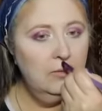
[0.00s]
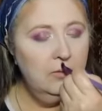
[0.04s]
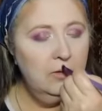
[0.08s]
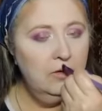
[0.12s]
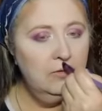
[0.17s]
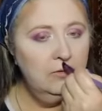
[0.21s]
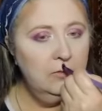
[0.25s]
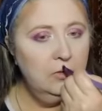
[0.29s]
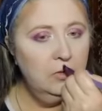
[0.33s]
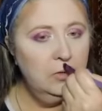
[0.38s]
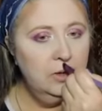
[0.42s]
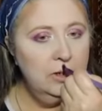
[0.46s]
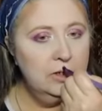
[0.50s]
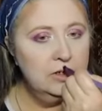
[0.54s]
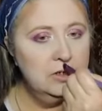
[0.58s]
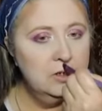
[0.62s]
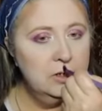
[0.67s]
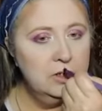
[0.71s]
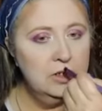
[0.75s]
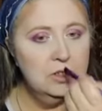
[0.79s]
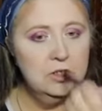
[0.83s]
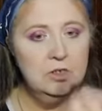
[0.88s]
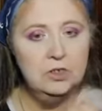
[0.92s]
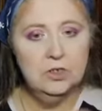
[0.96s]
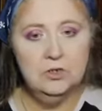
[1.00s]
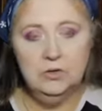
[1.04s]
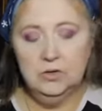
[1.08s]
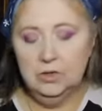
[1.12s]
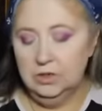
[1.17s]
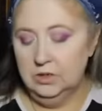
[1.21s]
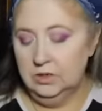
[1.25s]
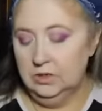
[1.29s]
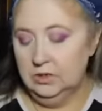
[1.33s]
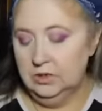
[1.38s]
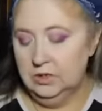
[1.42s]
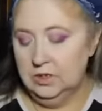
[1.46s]
If you have questions, you
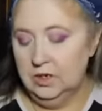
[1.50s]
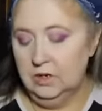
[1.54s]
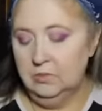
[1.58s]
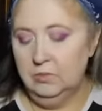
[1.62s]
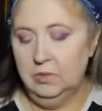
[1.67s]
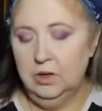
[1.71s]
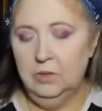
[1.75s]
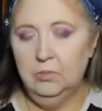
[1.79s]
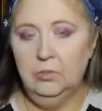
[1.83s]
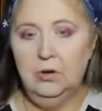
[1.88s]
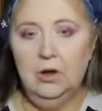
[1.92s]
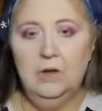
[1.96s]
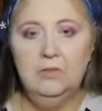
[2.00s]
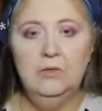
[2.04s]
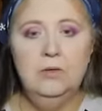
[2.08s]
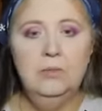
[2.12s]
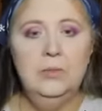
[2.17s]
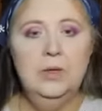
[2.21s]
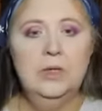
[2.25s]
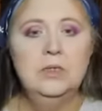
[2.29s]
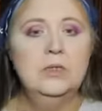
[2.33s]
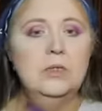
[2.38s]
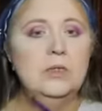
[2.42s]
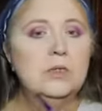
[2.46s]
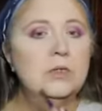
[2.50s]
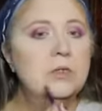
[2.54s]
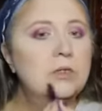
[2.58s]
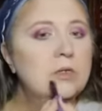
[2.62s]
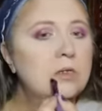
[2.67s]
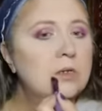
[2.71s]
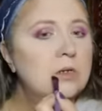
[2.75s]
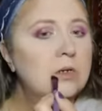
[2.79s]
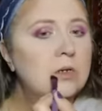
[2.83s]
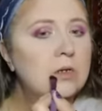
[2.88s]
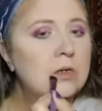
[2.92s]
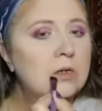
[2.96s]
can send me a private
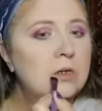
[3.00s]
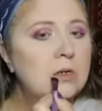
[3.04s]
message.